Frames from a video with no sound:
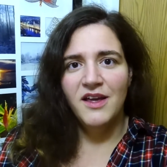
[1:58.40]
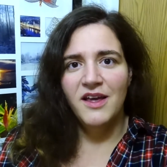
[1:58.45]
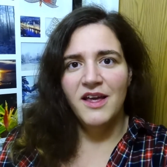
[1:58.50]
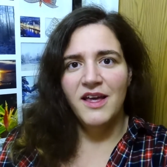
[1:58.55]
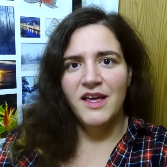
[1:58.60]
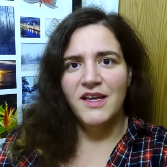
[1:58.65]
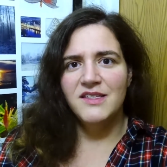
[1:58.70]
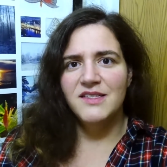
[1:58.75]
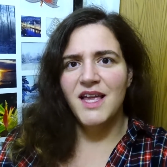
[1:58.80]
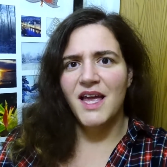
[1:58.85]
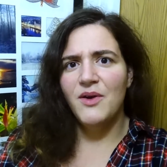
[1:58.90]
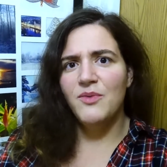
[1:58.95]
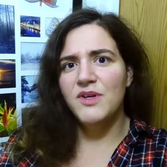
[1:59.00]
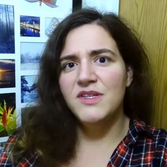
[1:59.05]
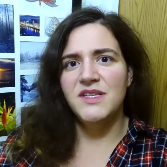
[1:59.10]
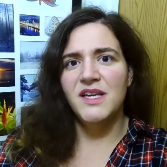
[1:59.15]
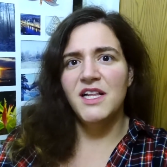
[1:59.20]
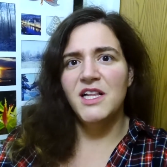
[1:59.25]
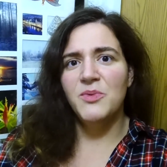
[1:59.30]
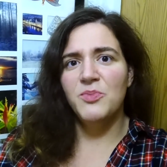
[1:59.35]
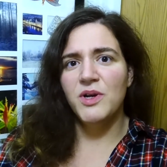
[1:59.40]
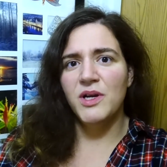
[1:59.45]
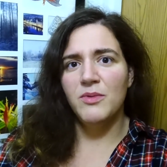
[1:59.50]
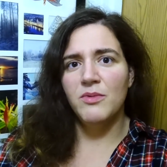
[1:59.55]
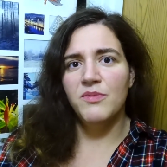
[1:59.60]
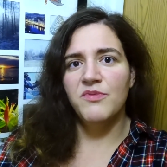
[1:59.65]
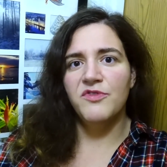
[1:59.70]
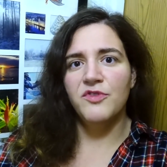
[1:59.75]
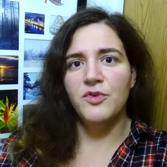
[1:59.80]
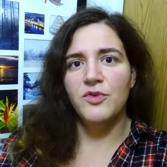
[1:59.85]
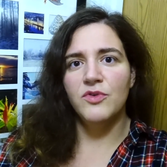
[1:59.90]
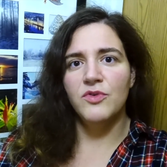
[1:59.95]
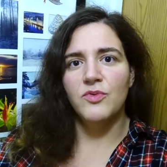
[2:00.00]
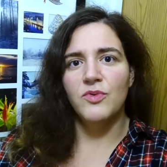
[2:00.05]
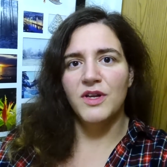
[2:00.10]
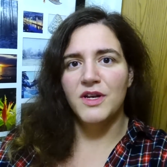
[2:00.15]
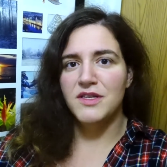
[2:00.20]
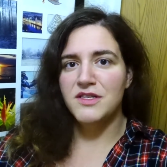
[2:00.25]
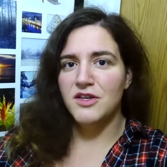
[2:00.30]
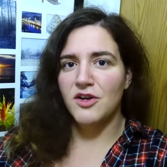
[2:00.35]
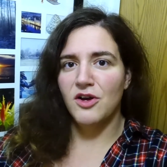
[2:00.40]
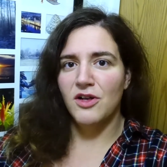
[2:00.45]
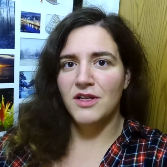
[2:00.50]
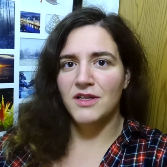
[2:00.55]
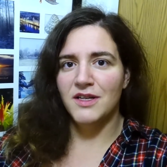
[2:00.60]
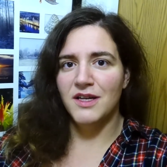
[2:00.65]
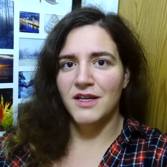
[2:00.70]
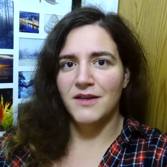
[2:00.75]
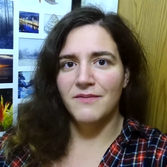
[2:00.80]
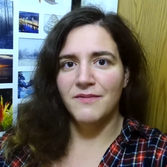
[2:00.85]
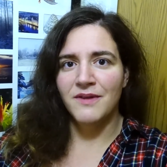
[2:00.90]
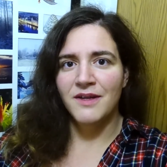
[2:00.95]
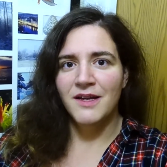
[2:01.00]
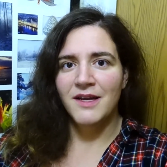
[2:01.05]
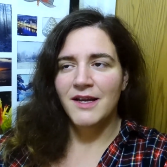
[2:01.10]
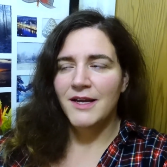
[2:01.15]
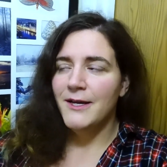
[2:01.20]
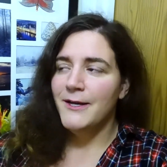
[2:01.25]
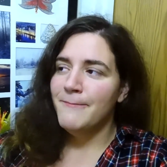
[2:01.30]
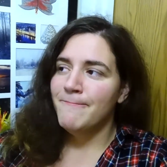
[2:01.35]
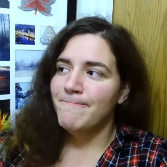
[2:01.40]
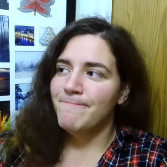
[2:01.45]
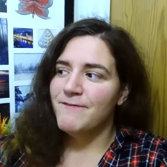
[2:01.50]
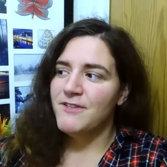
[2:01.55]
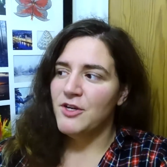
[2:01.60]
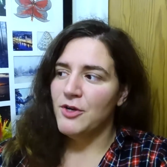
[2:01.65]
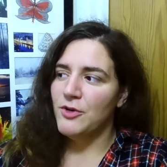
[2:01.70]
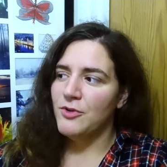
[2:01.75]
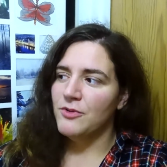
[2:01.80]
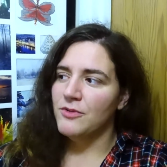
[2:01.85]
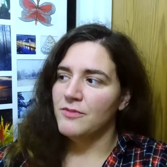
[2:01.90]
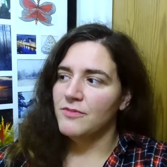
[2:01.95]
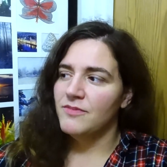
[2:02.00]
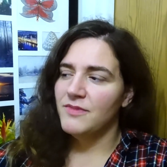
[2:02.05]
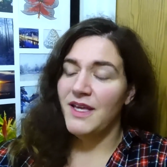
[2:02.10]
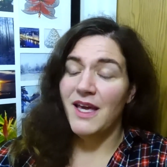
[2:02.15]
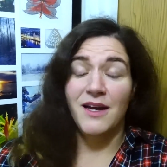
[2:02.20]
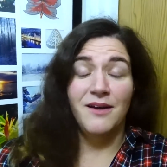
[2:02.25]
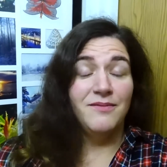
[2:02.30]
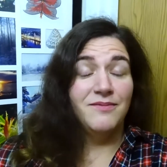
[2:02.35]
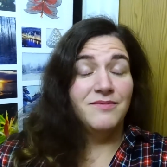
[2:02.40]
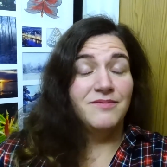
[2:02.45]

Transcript: is that we celebrate with food when it's a holiday. So yeah.